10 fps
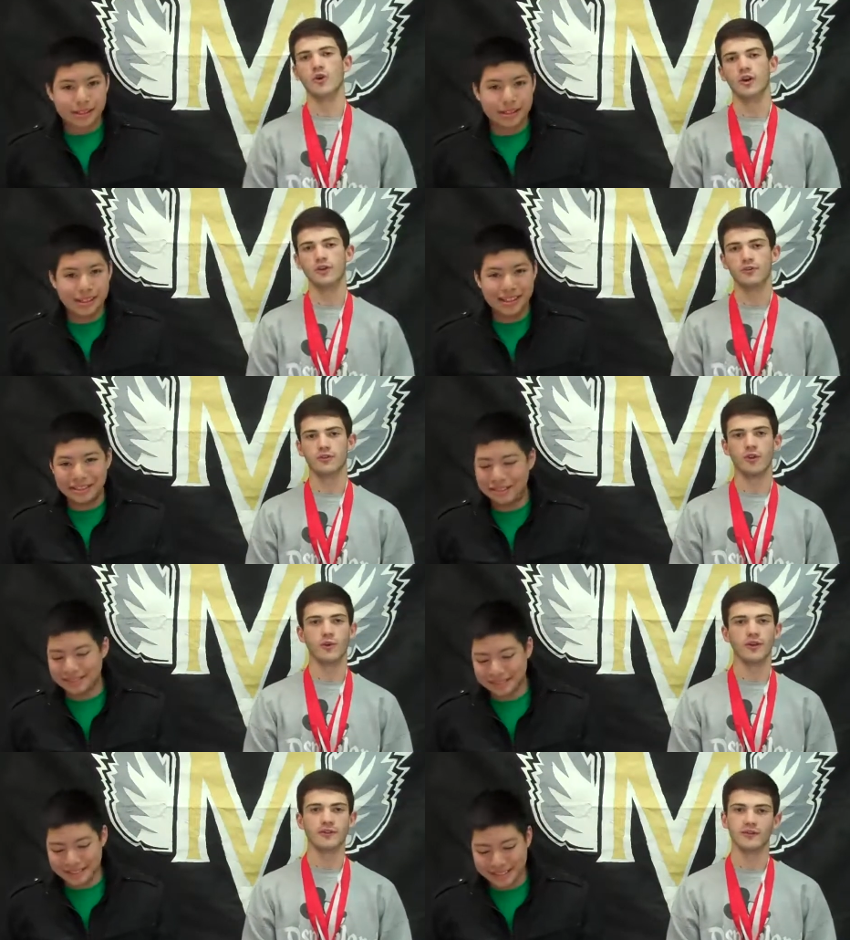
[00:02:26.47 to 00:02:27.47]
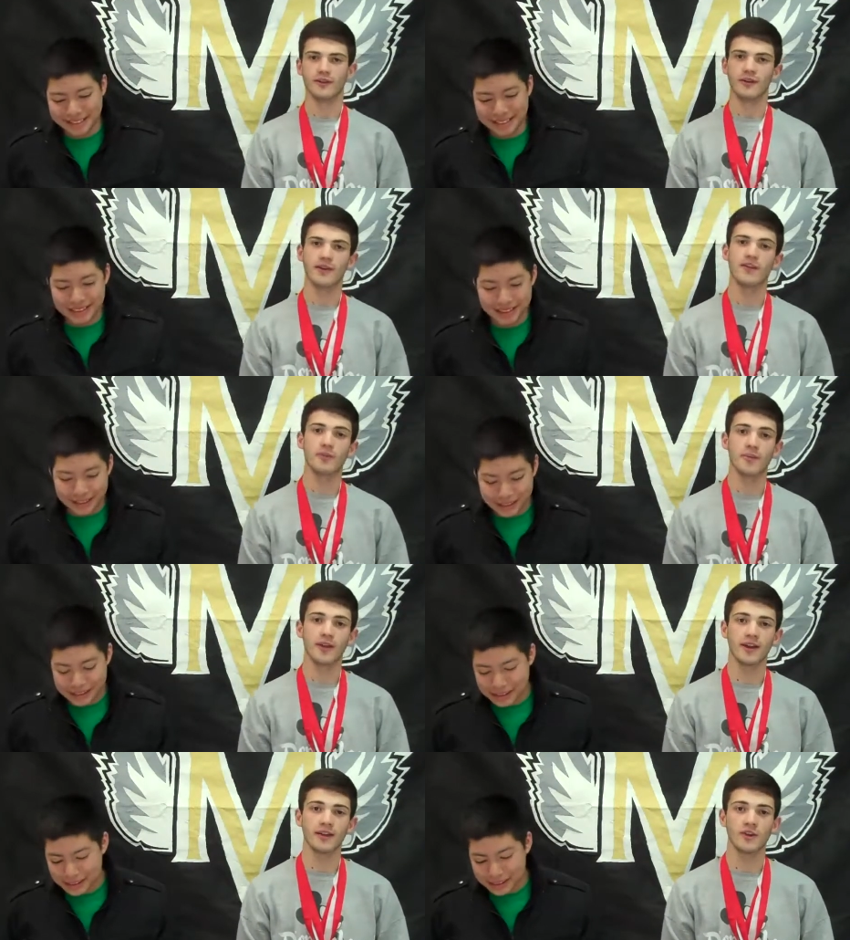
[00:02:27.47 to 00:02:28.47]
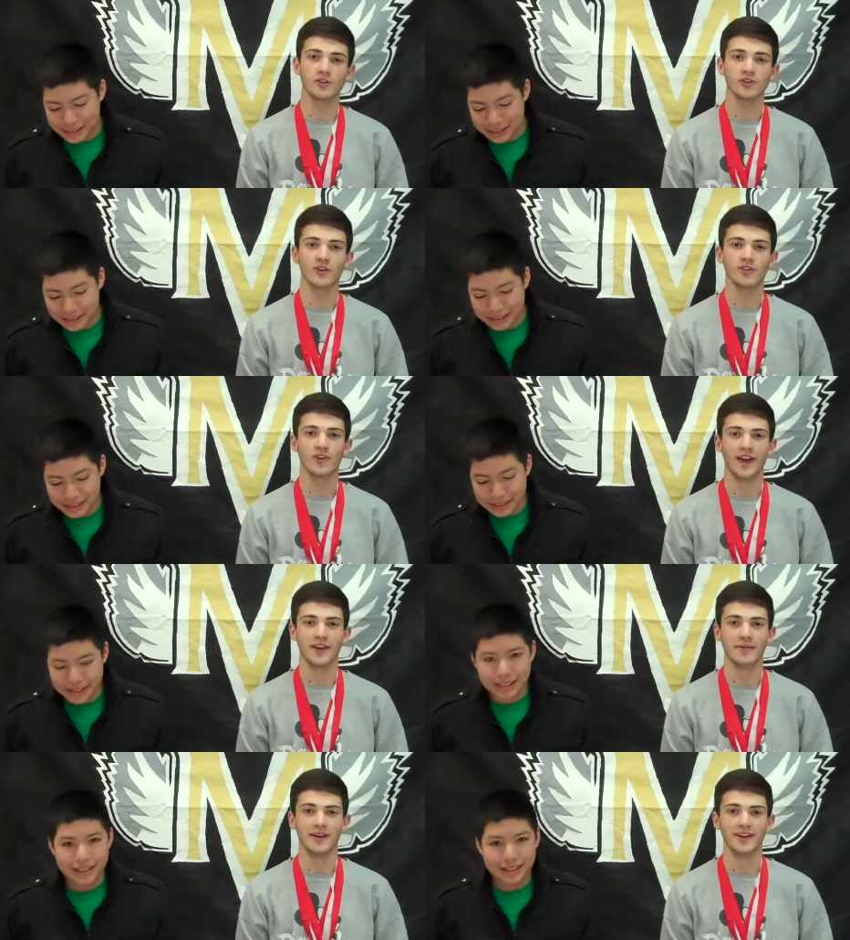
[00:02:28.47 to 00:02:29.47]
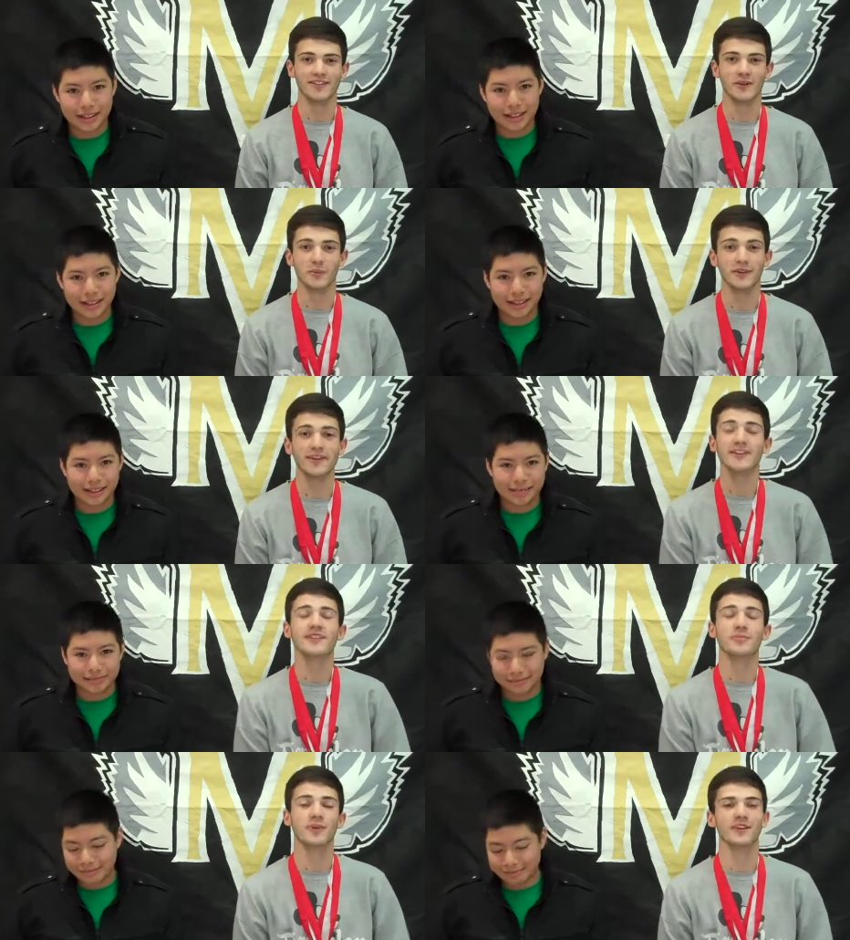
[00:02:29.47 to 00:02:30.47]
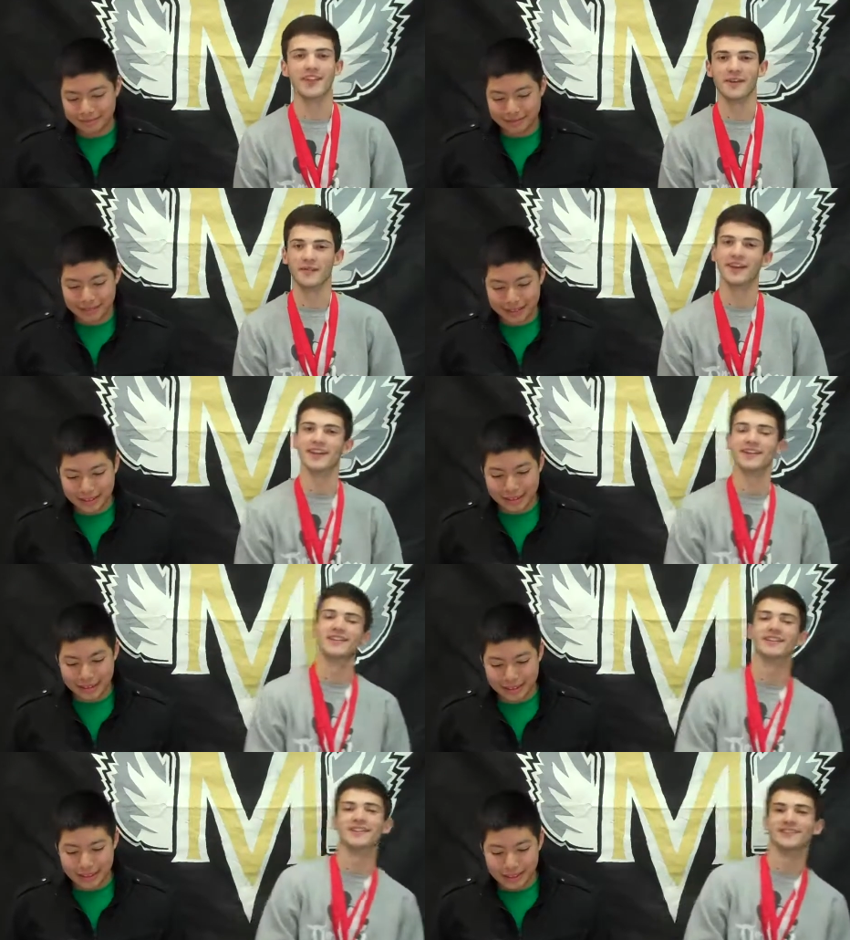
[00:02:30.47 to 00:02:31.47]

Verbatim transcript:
Speaker 1: Or if no one gives me money, no shirts for anybody. So please bring that money in.